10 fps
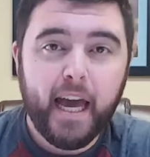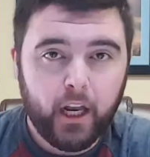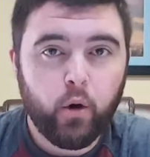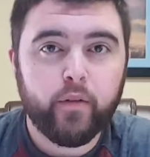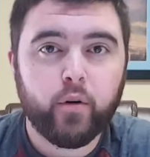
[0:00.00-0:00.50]

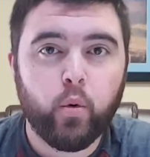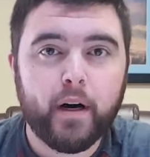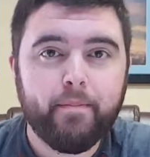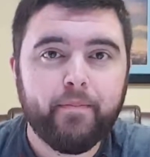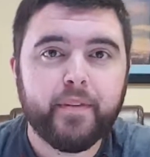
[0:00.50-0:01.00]
Hello,
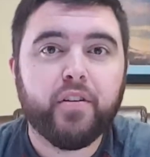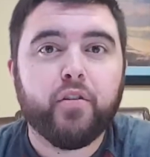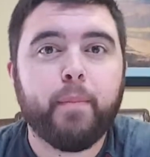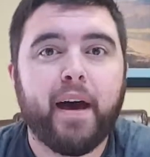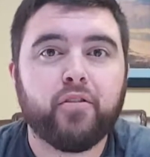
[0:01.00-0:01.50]
everyone. This
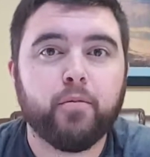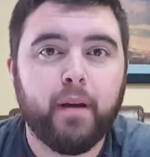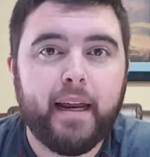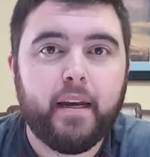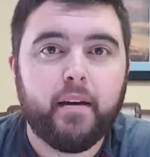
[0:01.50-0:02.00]
is Pastor
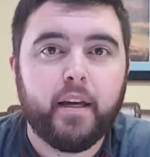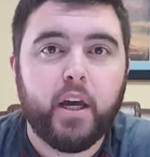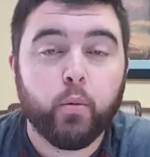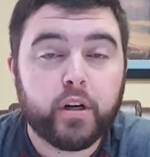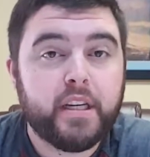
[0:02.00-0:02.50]
Blake.
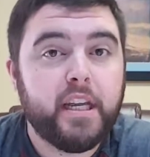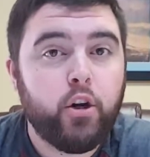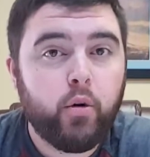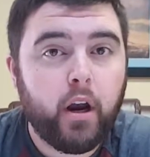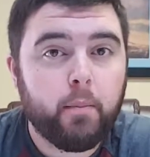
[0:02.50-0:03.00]
We're
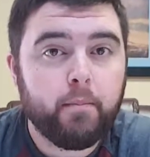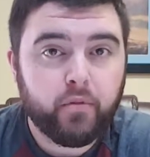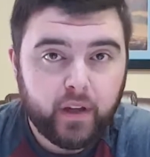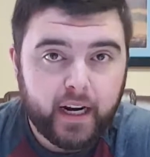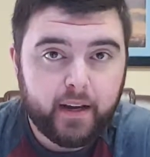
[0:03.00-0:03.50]
continuing our
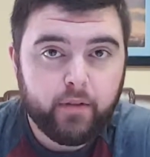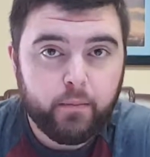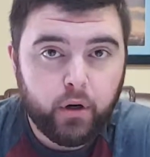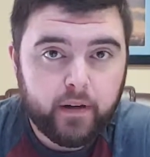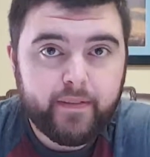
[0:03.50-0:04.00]
study of the
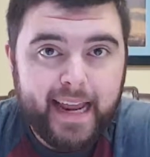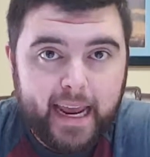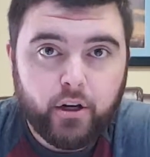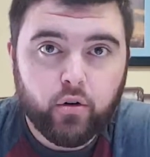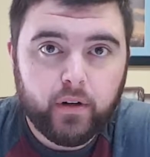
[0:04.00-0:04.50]
book of
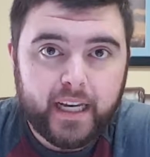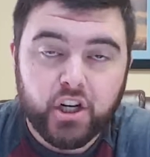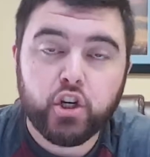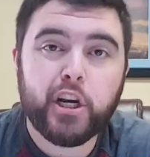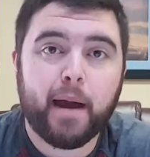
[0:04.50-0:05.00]
Daniel
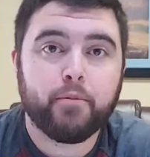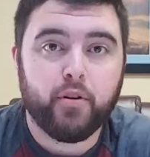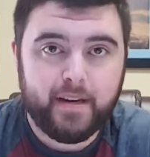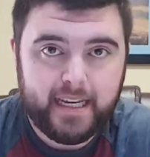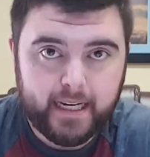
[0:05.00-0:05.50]
in
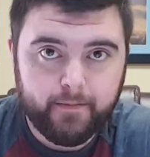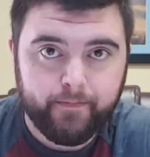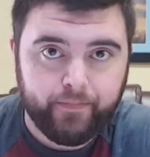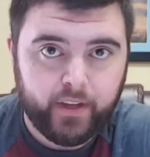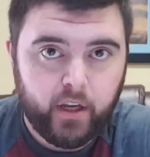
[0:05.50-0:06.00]
chapter 10.
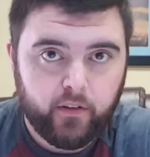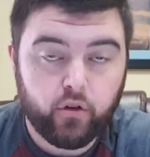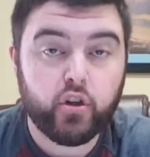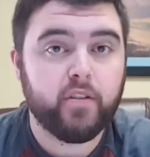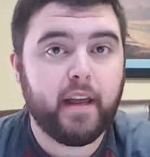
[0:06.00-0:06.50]

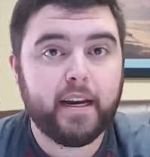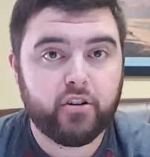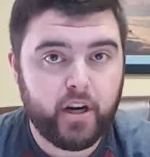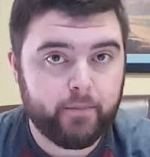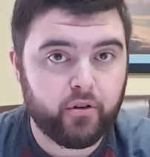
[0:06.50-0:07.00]
So, just
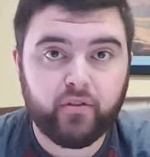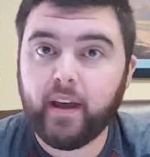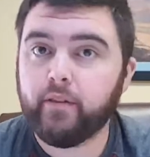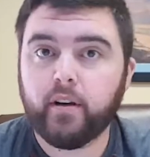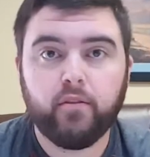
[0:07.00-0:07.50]
like chapter
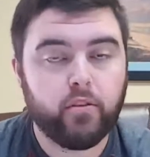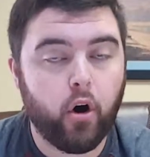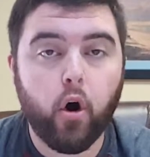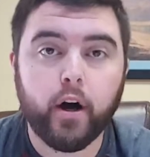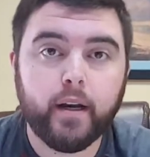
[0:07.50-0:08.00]
7's
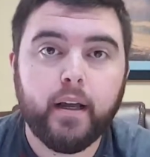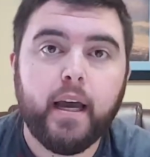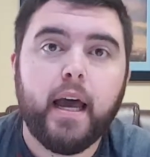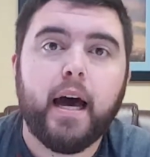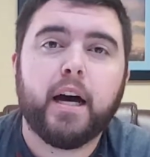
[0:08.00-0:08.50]
on,
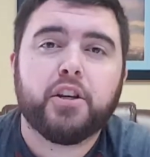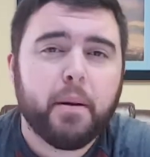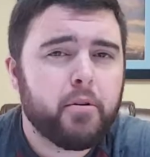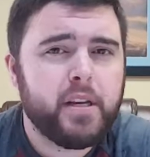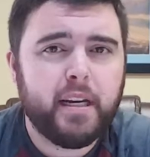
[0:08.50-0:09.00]

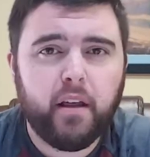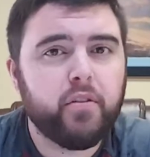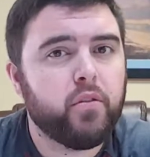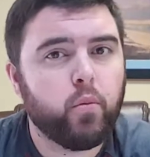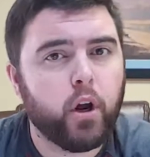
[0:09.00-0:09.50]
chapter 10
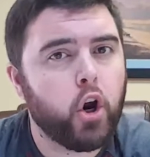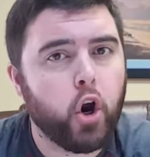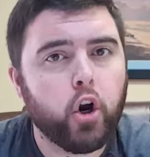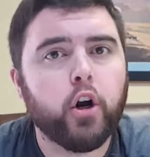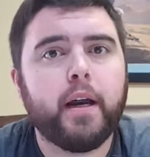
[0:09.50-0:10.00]
doesn't
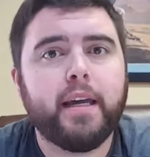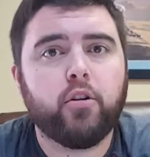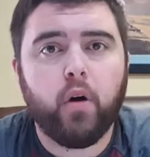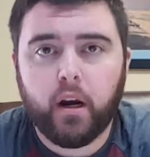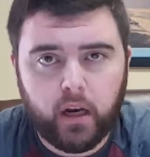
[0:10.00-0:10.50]
occur
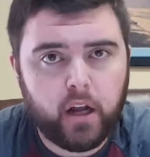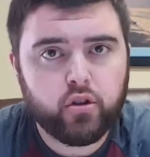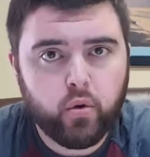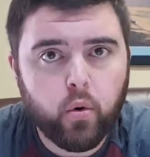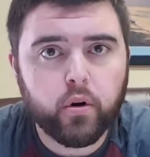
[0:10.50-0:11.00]
in
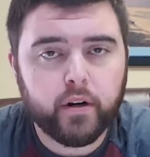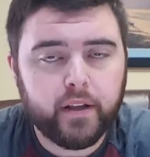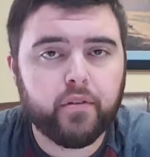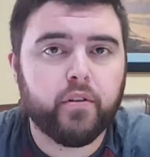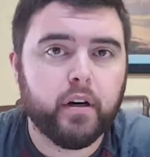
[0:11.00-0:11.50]
chronological order
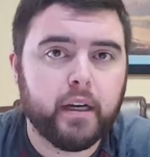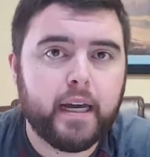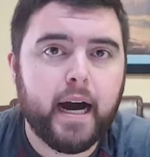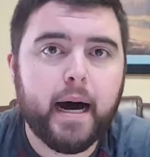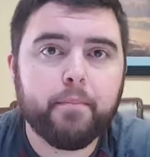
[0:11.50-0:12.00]
necessarily.